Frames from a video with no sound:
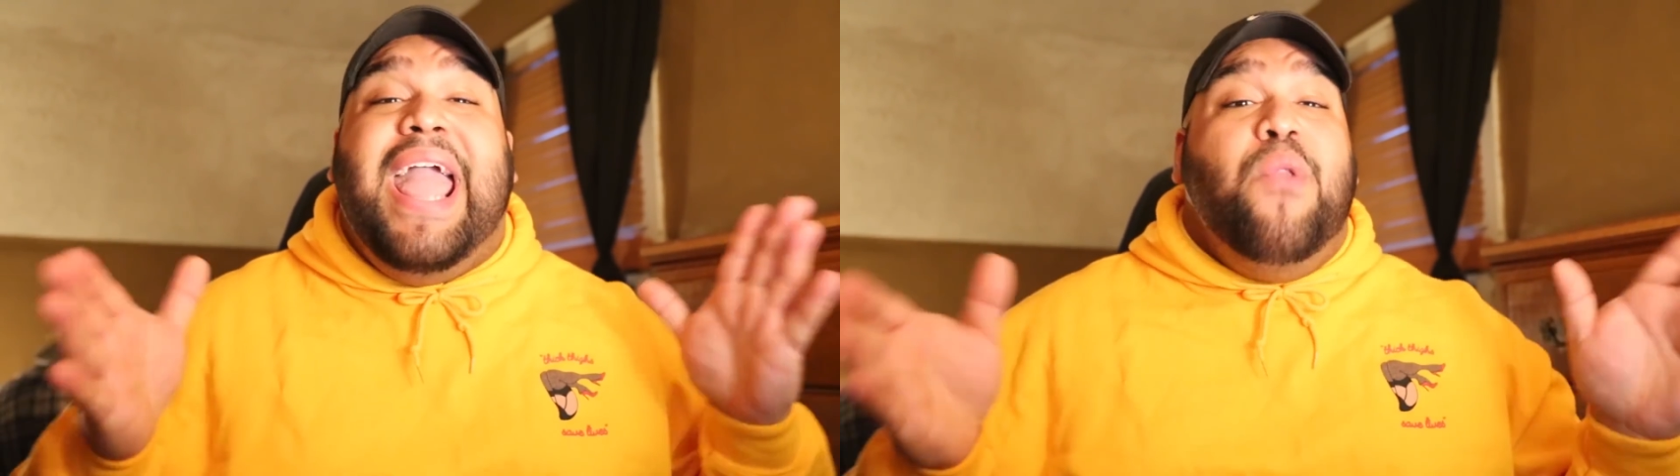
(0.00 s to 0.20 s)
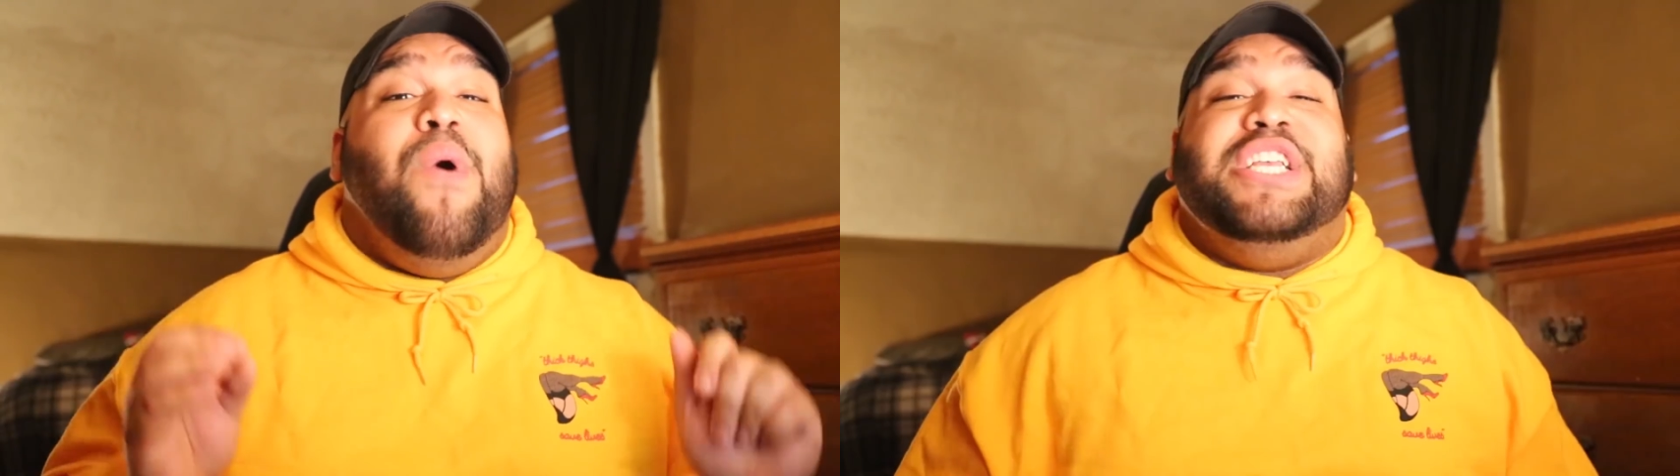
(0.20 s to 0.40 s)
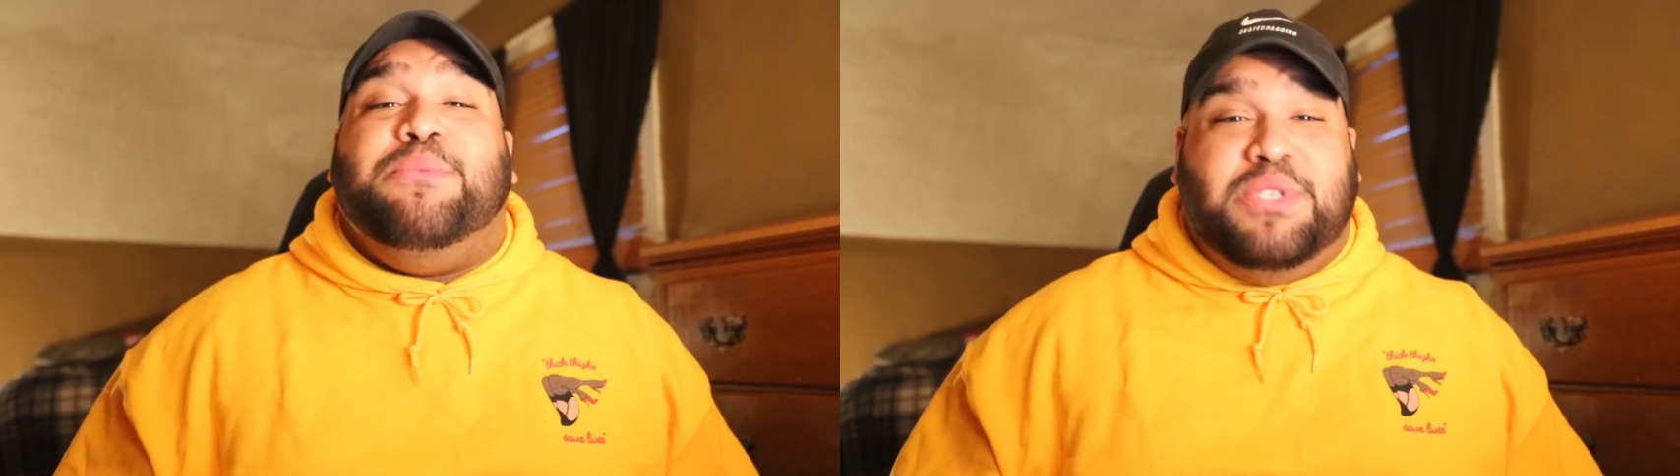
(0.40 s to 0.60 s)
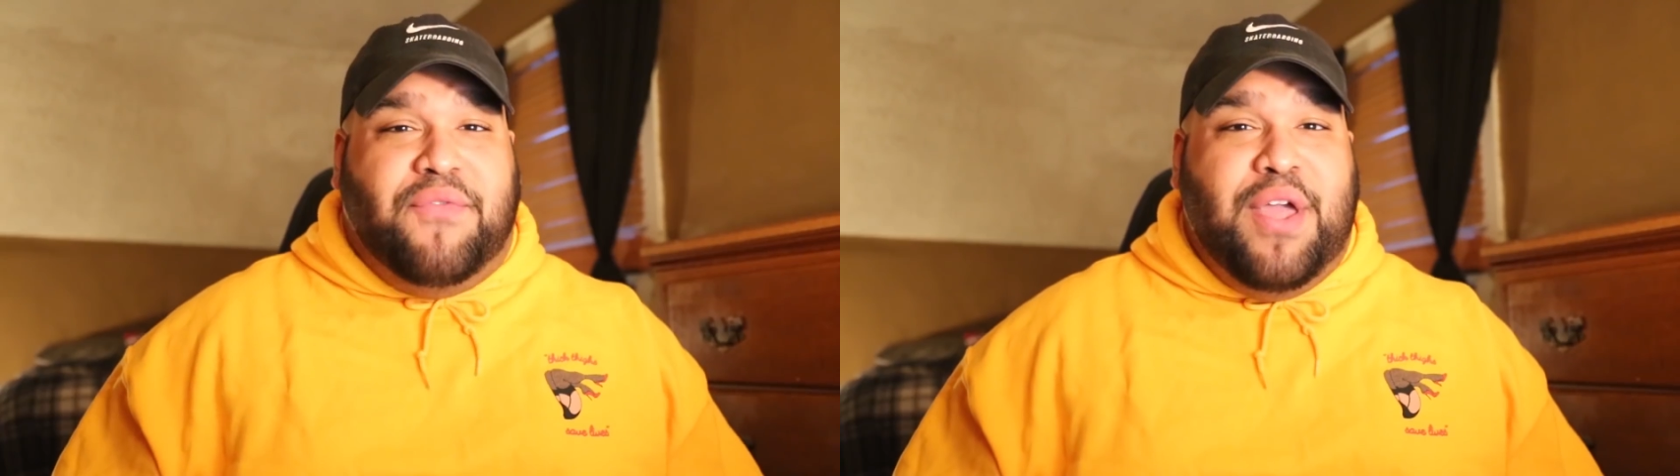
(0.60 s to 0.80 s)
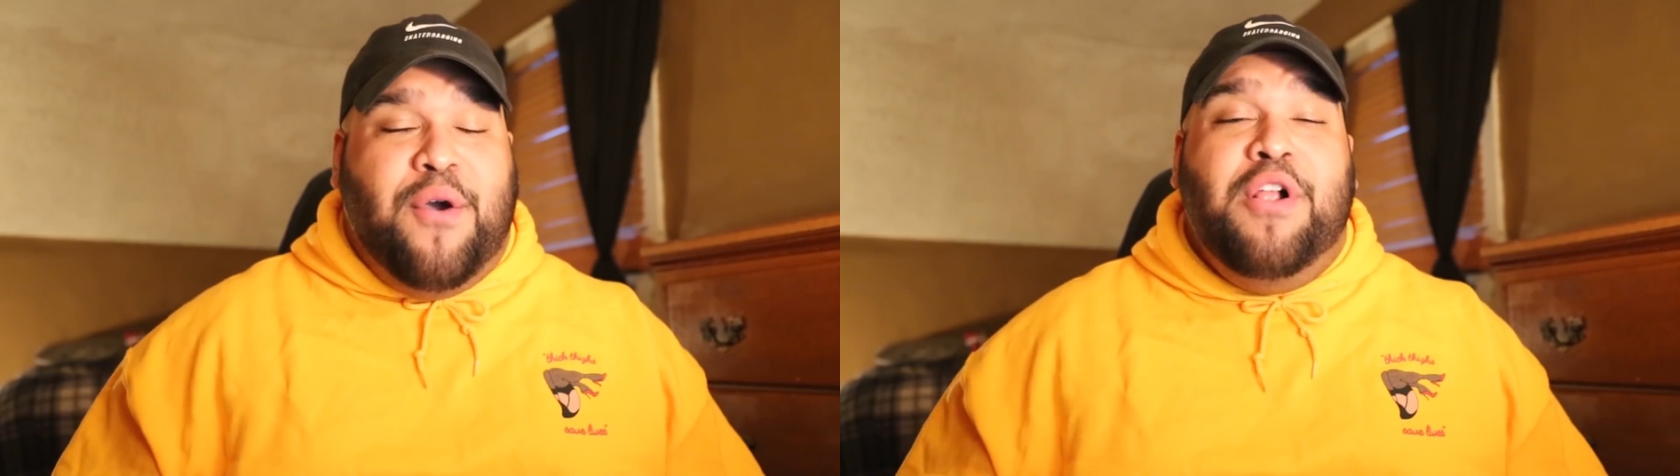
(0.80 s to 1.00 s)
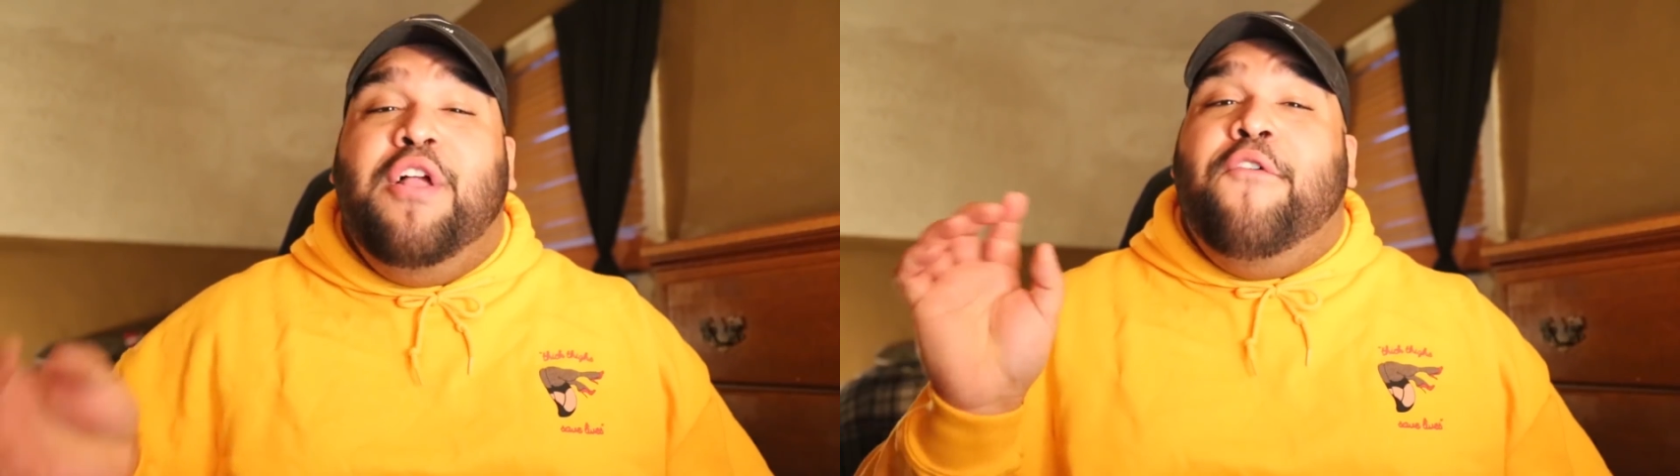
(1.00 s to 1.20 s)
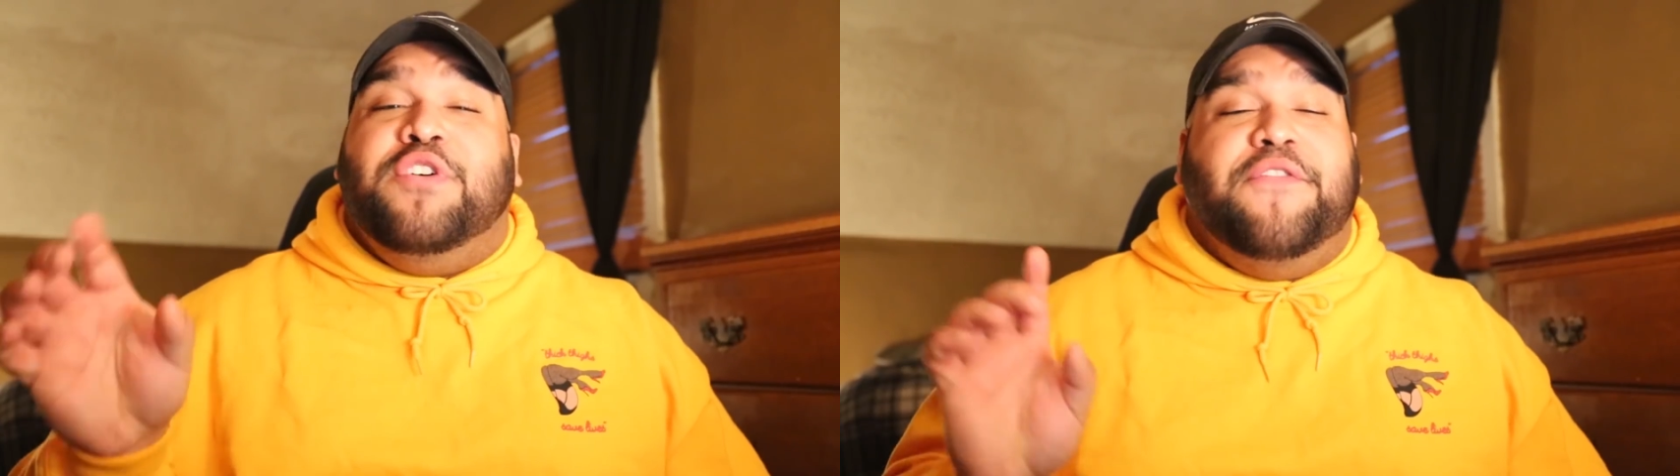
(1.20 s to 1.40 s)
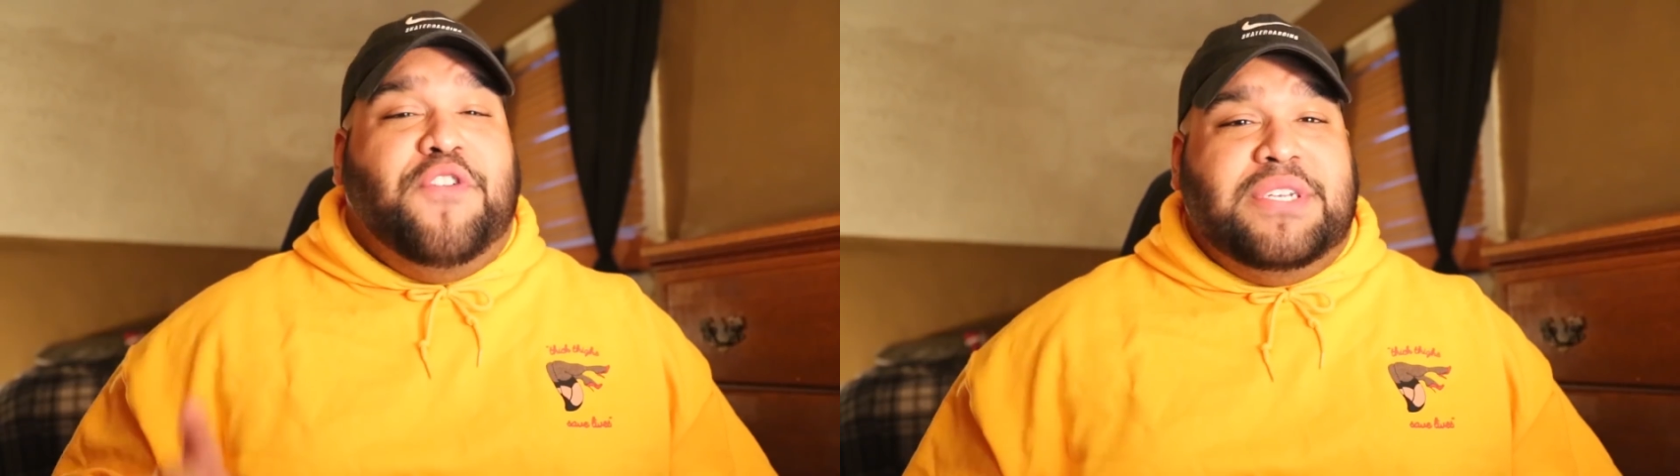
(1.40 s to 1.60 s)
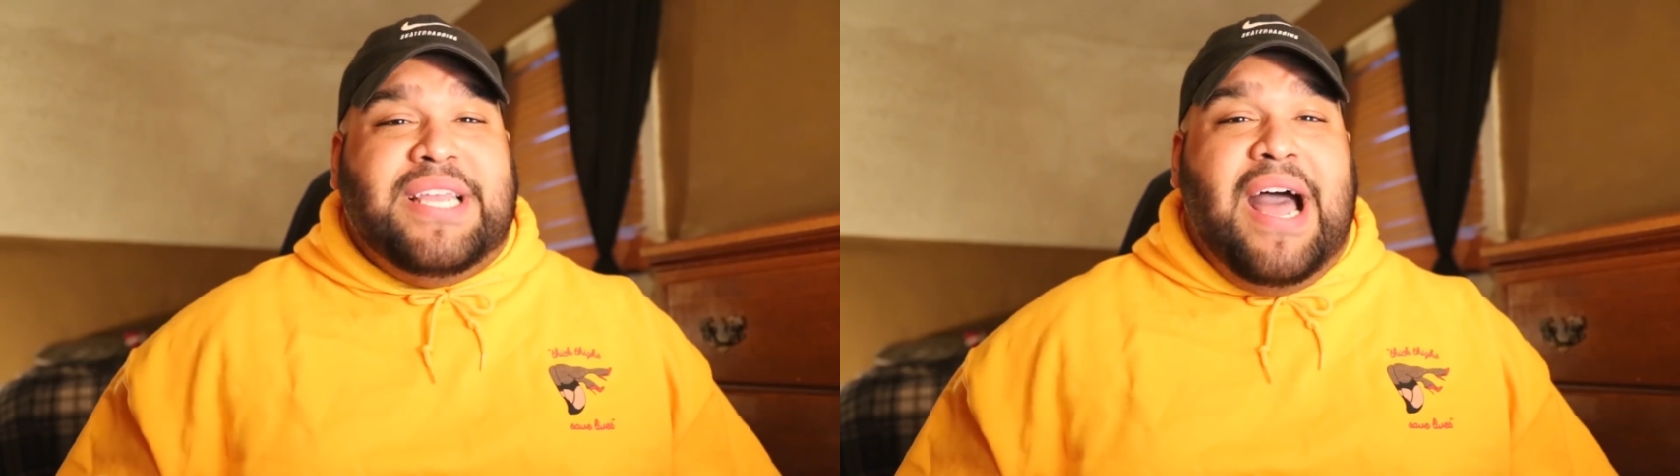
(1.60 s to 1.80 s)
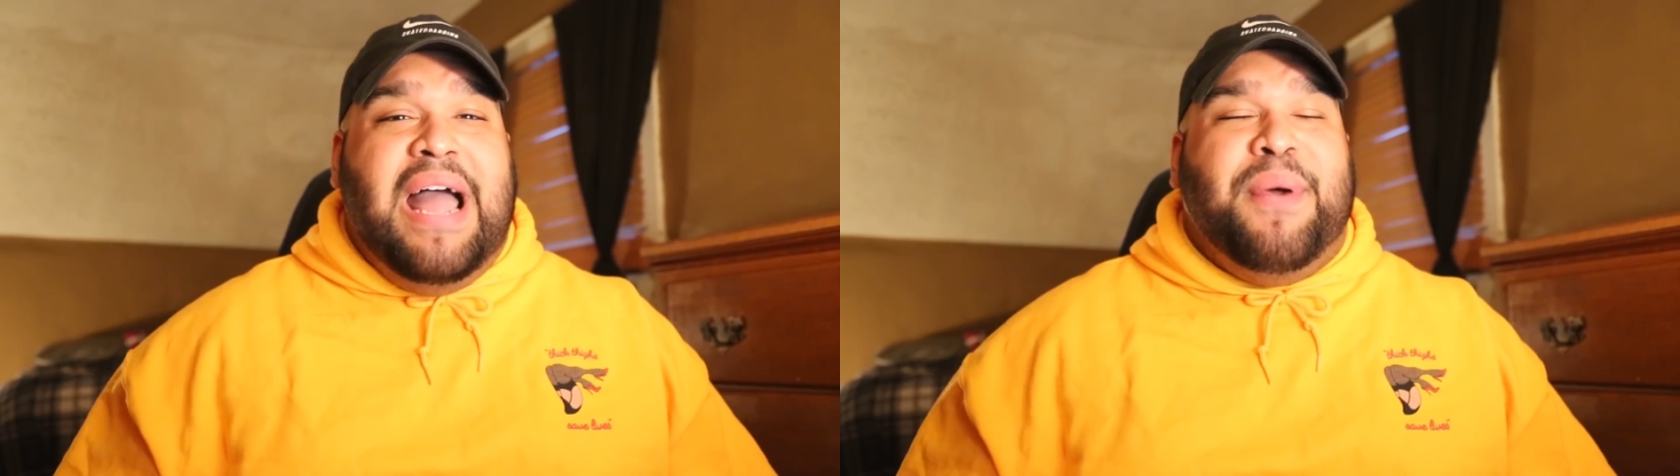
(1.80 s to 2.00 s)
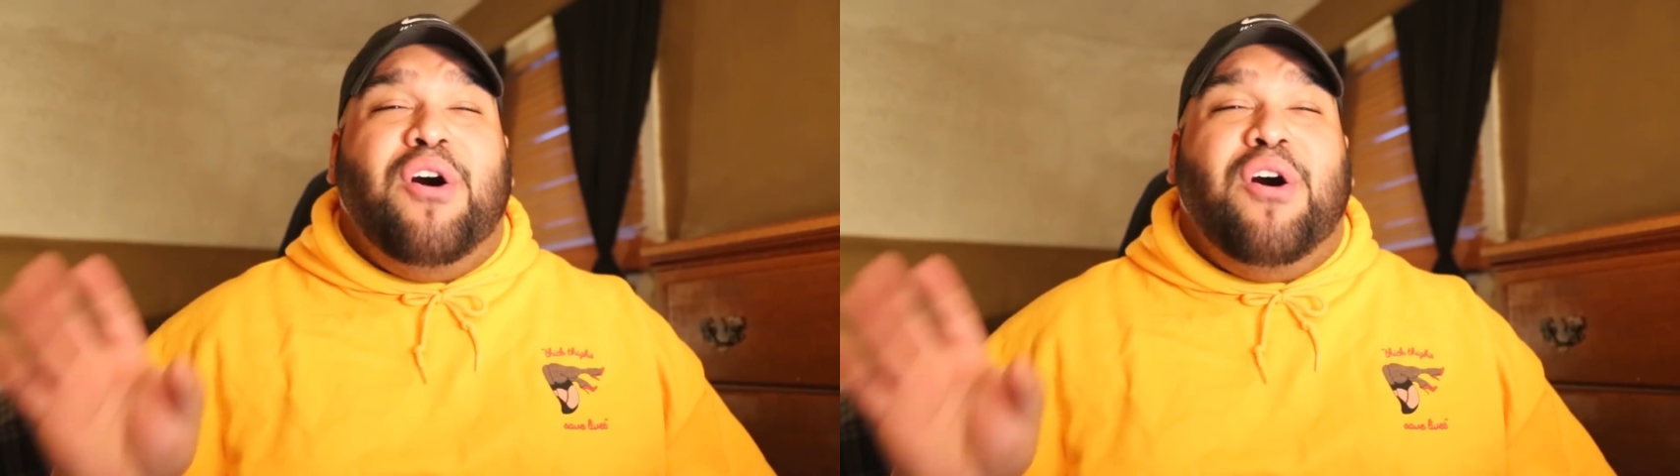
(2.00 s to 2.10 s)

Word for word: and watch the music video for the first time.